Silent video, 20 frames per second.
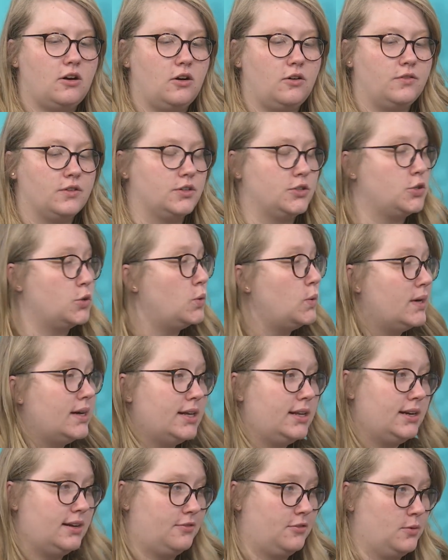over
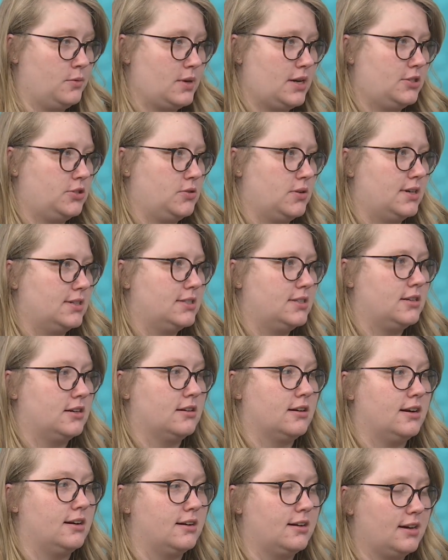20 different restaurants that
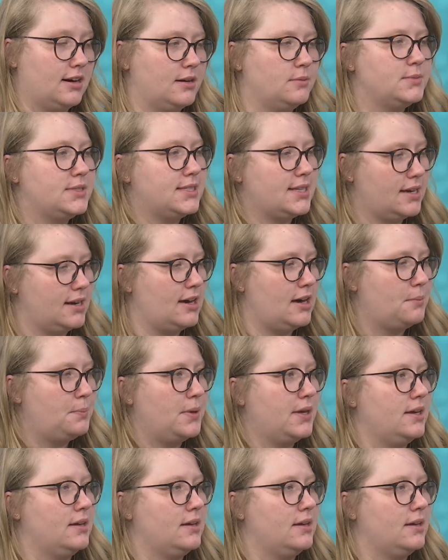are going to come set up